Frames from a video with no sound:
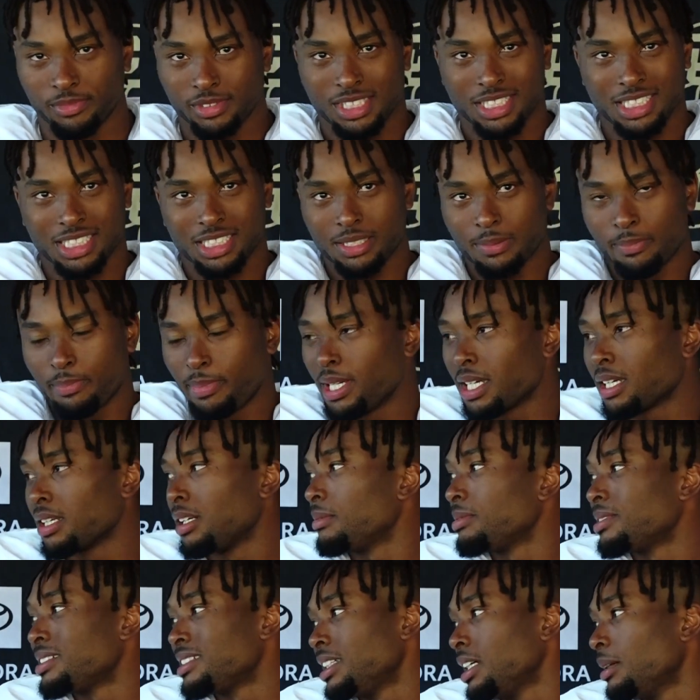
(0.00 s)
Just picking
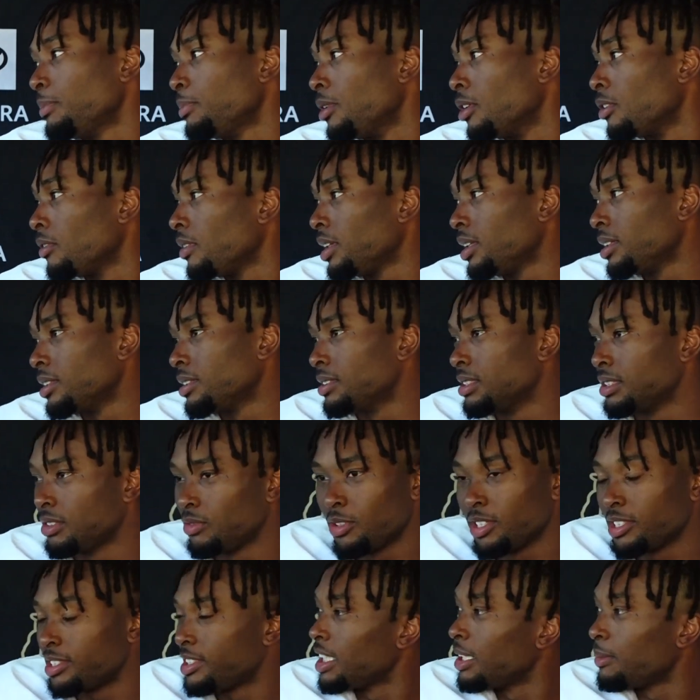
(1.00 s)
up the tempo, really.
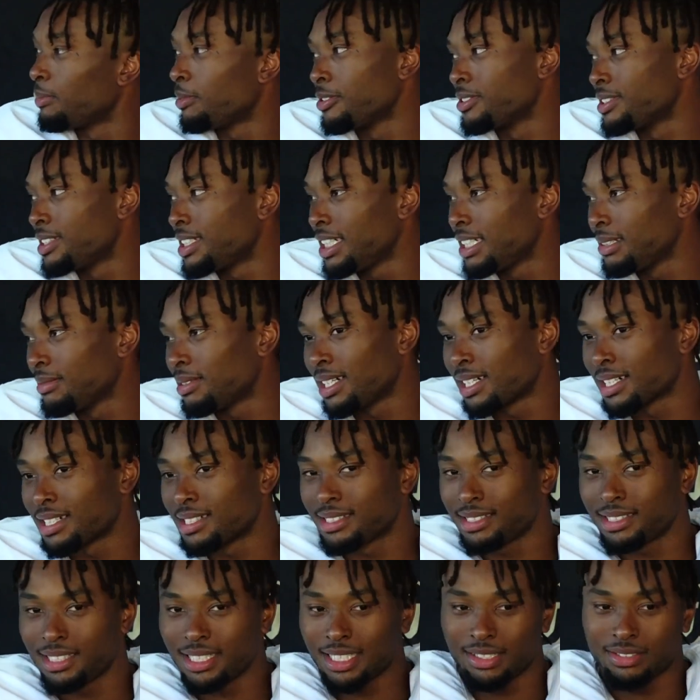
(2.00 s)
We're a tempo team, like I
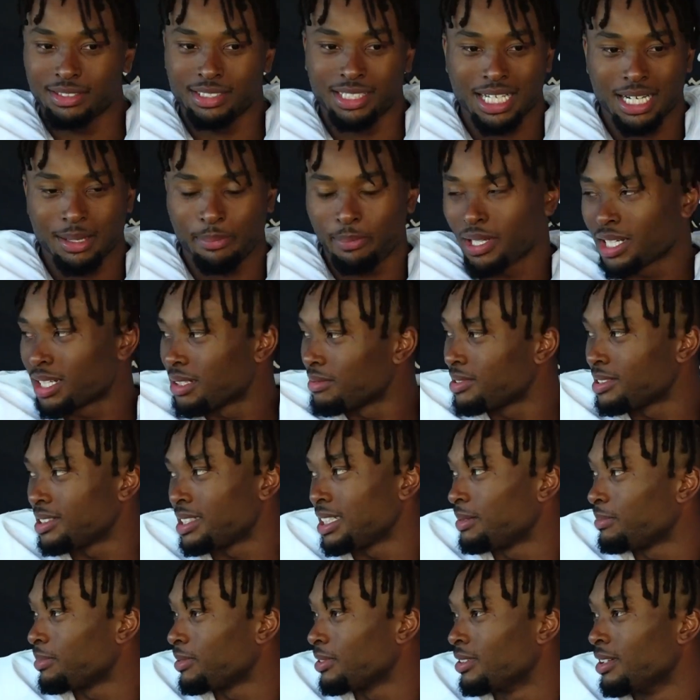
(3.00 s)
said. We just got to pick up the
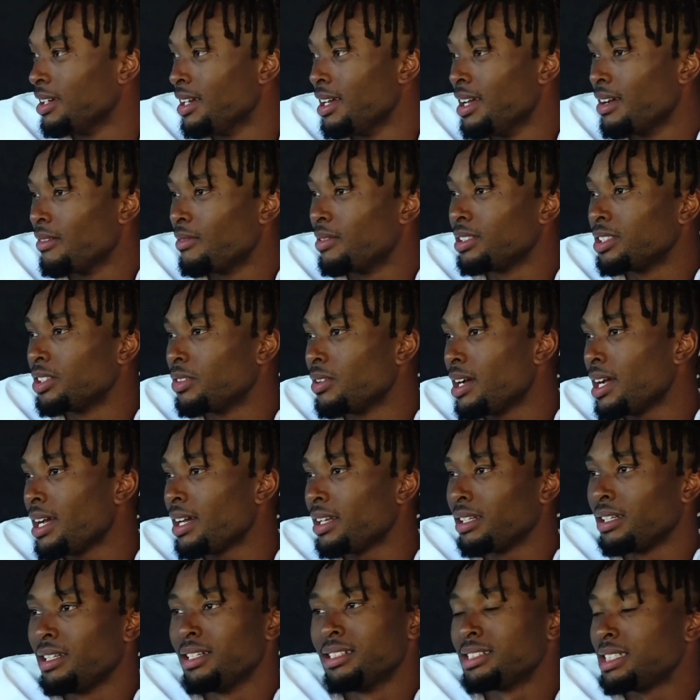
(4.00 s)
tempo. We do
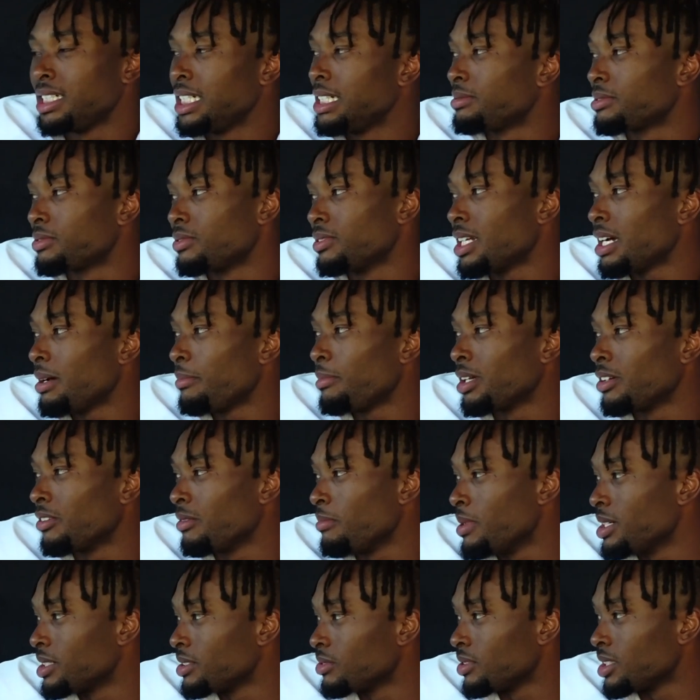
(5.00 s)
that, teams will not be able
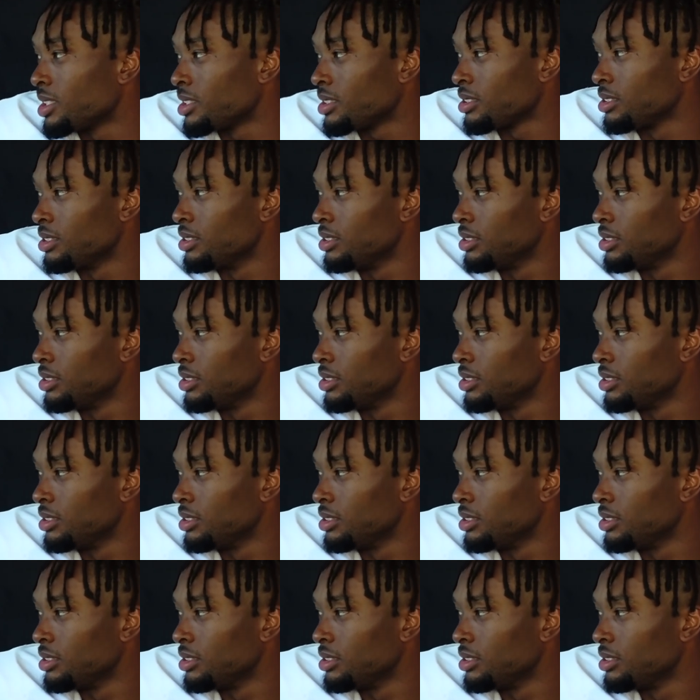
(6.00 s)
to mess with us.